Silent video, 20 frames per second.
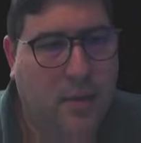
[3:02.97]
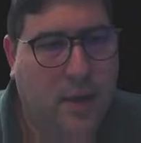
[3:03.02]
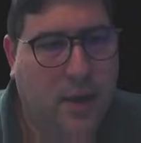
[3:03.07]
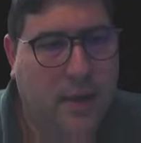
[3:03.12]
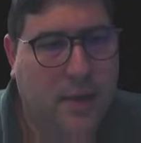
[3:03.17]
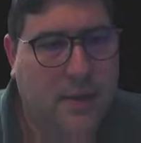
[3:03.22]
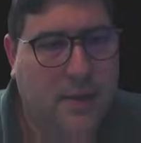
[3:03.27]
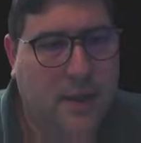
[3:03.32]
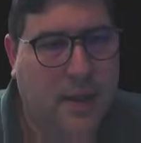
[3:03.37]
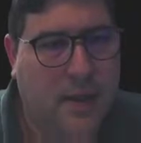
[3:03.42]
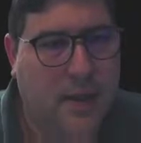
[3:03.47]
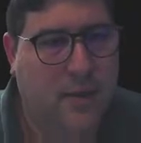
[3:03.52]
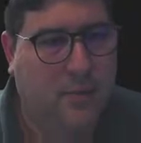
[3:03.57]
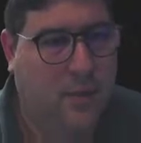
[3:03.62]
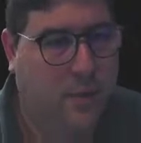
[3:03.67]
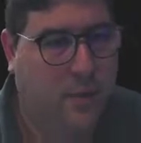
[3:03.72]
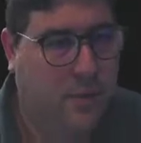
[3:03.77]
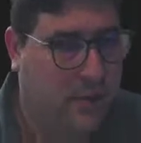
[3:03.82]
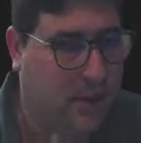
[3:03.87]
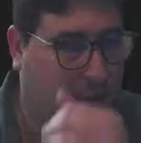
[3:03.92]
this got
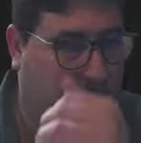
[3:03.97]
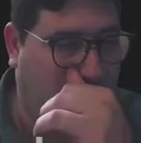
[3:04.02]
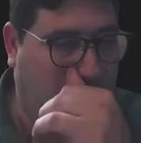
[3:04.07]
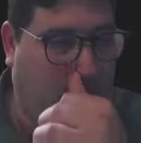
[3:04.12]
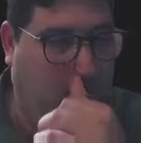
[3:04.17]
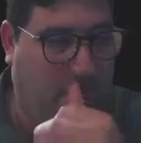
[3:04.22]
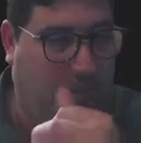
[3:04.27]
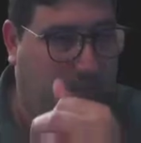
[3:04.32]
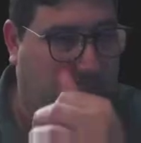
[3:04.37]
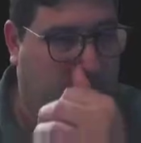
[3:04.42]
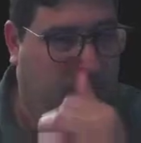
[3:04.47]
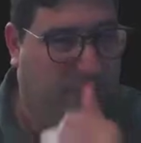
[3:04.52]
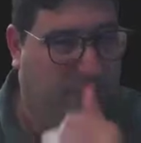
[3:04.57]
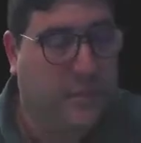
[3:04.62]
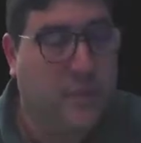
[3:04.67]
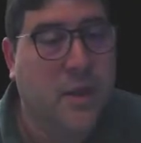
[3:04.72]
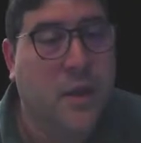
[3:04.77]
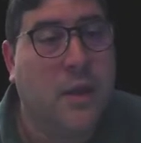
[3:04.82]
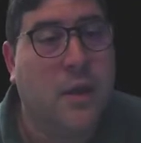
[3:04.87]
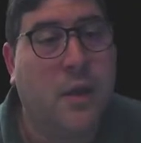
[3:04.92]
confused on that.
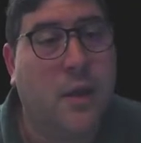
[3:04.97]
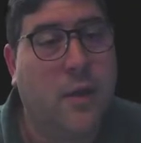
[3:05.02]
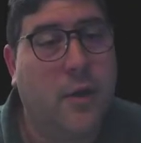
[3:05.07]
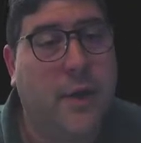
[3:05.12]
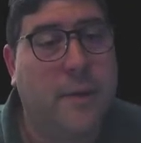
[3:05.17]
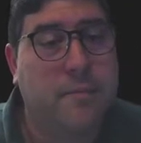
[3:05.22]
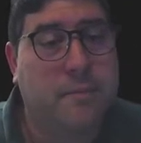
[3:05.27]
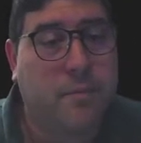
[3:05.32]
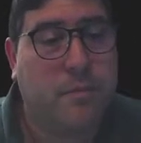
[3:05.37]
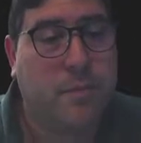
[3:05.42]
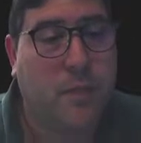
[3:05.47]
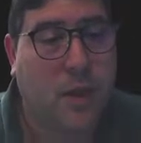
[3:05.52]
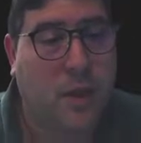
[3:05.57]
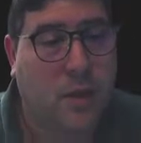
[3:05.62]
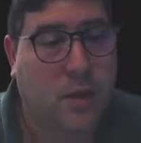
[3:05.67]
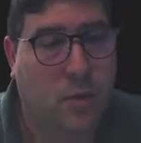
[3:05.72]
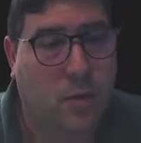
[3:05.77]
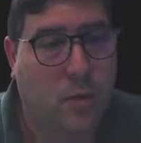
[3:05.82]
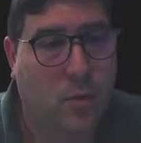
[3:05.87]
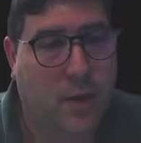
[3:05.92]
Okay,
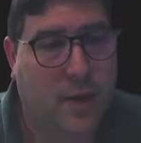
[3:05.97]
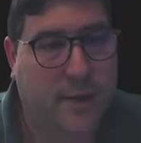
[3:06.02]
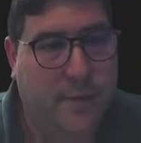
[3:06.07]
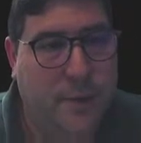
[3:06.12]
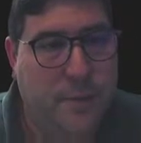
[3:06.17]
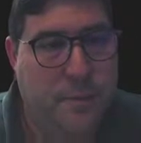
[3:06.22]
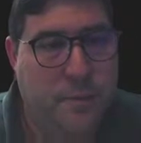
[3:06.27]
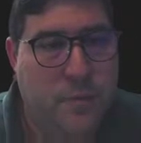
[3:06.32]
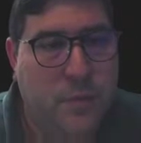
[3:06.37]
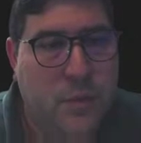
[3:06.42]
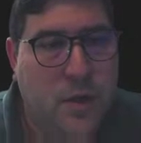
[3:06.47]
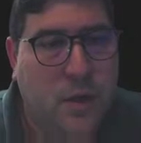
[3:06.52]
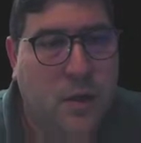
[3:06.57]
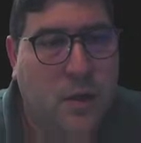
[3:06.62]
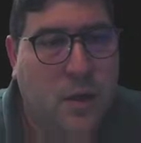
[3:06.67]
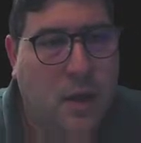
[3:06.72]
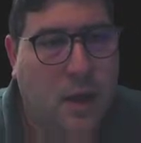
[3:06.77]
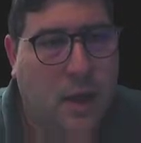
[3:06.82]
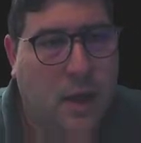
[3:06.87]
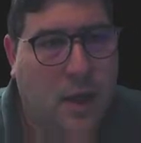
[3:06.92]
whatever.
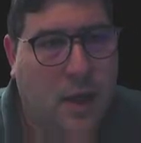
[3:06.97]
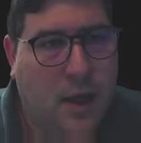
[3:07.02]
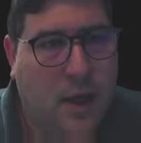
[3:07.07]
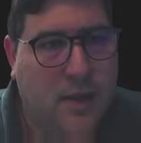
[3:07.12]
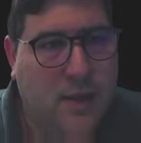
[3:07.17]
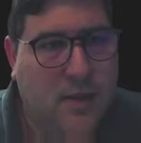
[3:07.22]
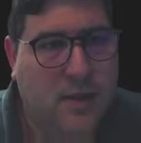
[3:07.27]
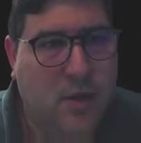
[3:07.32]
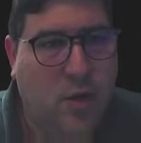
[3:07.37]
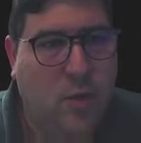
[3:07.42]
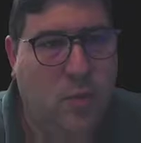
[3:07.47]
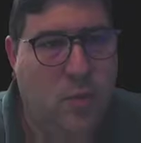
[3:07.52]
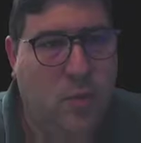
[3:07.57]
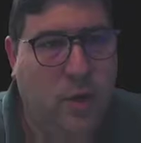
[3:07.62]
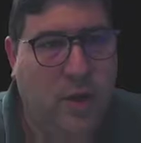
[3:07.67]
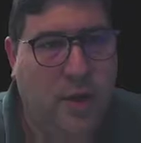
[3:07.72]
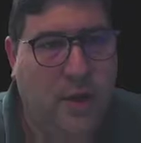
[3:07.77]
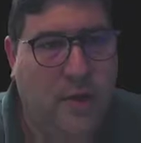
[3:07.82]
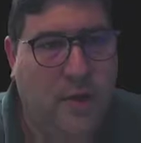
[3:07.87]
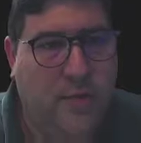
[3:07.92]
So we
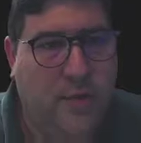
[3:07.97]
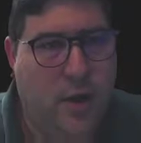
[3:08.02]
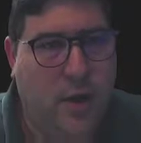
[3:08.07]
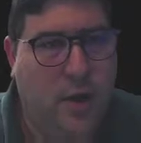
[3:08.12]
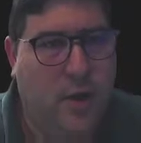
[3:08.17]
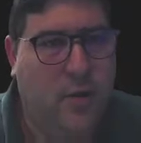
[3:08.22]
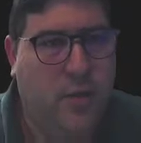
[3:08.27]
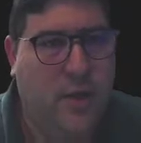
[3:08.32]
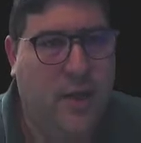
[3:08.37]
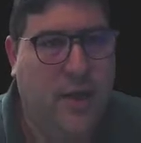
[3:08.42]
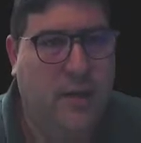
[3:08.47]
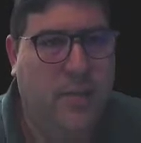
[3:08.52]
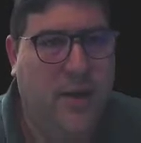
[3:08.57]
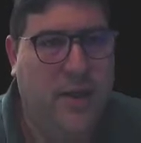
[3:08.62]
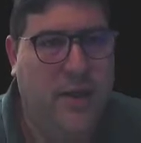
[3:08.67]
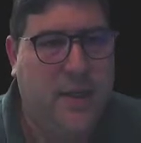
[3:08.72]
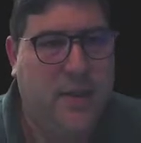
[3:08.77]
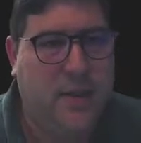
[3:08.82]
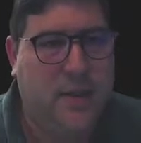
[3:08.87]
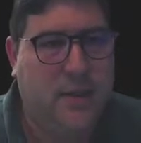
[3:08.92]
have our create a
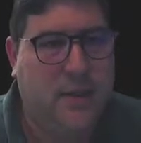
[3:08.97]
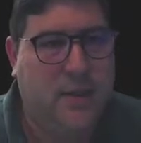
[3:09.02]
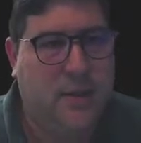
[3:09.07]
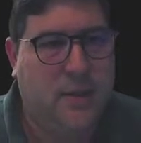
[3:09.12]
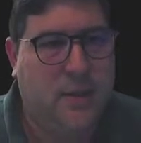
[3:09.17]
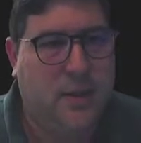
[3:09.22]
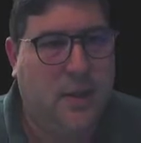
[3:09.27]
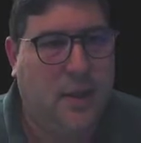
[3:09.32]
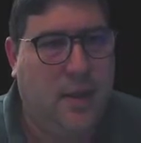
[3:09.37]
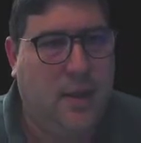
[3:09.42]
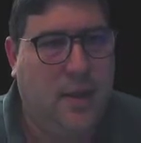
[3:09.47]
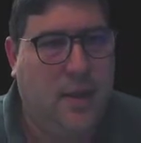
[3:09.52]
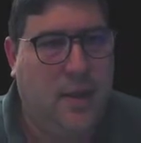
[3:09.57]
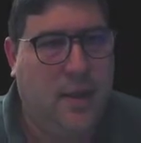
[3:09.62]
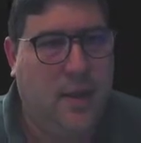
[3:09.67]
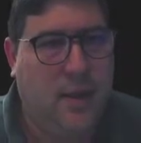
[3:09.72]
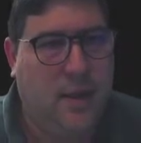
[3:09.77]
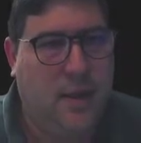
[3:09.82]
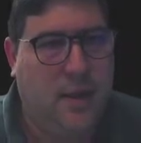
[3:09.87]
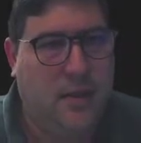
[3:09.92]
patient,
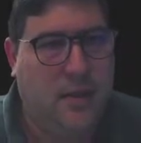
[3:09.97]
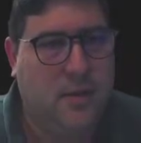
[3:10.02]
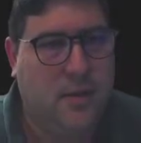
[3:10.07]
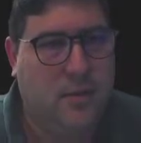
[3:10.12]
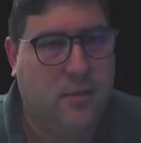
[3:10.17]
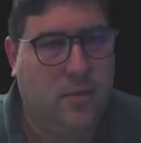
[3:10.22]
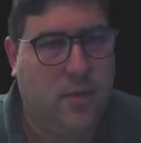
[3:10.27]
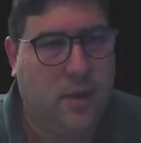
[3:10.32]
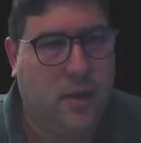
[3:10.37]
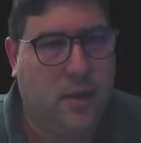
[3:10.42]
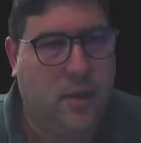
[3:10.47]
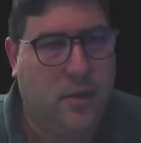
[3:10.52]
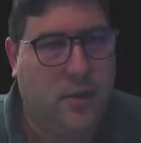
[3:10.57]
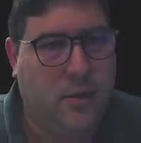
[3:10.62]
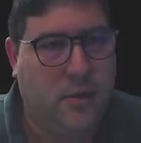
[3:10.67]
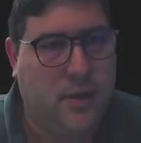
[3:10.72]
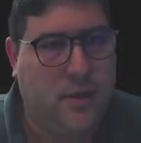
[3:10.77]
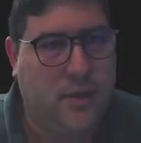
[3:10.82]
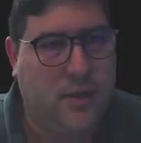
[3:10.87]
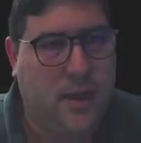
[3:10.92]
and we're going to do
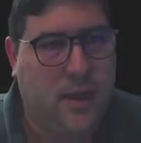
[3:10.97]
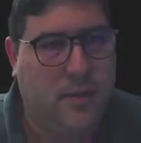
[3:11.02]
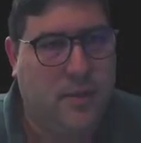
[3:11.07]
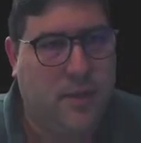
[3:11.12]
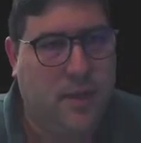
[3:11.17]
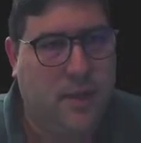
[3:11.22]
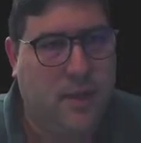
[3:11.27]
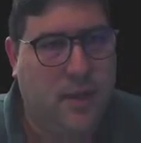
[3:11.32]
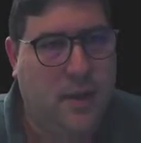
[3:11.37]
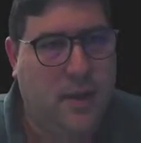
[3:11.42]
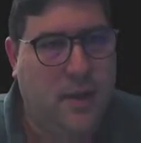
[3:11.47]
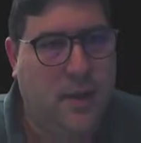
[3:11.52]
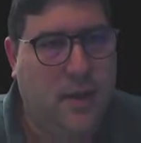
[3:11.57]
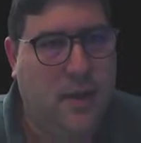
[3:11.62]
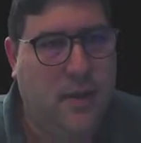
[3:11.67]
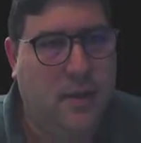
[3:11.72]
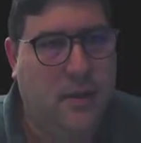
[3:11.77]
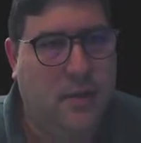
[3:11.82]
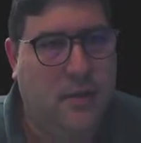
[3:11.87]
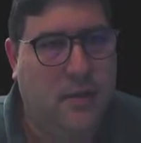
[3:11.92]
the same
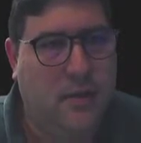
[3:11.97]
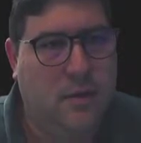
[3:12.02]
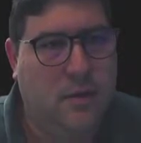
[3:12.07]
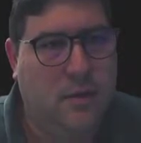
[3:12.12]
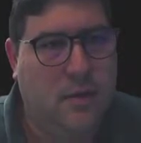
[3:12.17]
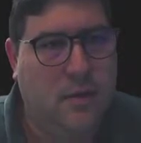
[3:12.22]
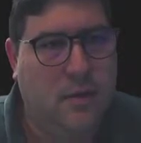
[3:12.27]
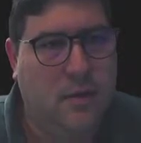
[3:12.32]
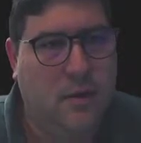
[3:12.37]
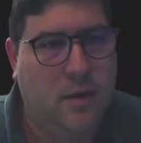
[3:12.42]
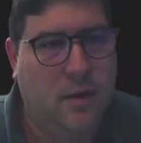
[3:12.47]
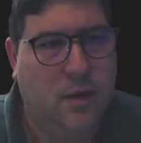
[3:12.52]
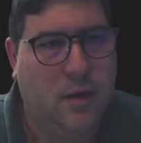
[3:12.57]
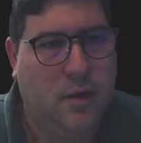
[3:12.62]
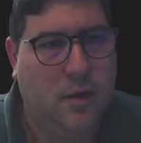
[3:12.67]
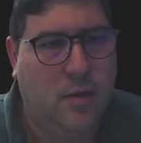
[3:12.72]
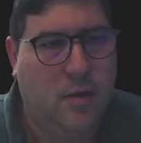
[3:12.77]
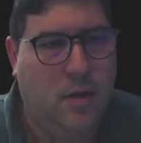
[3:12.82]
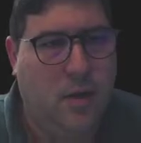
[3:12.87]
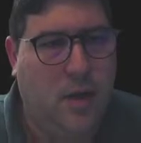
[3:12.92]
thing.
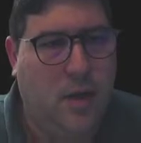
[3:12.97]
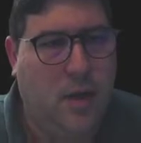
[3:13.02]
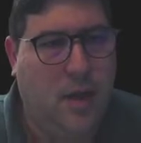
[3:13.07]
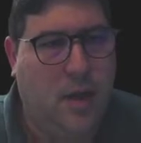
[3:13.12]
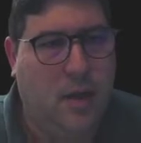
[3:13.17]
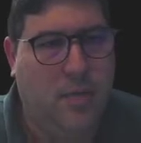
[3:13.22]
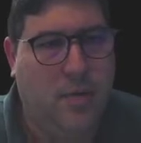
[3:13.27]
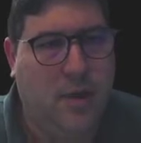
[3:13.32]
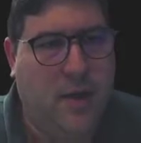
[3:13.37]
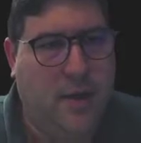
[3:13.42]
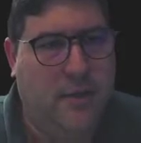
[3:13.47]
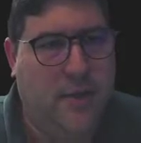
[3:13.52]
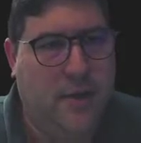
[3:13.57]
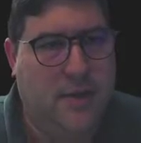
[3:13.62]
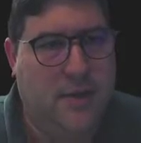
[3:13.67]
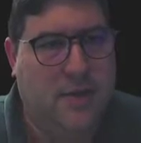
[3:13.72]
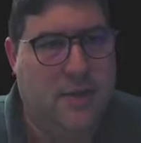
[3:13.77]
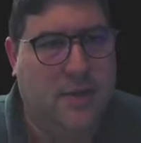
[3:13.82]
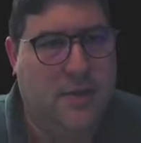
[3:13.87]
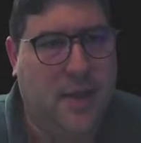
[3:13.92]
Private
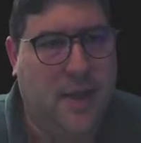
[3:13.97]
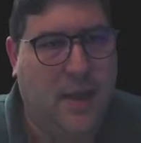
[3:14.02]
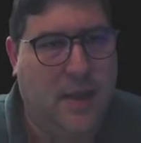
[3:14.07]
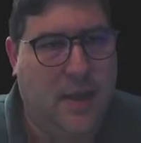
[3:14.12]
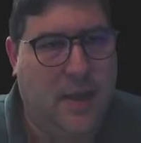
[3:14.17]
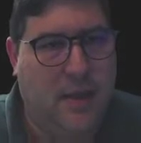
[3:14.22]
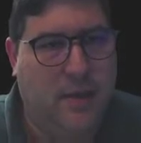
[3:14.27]
static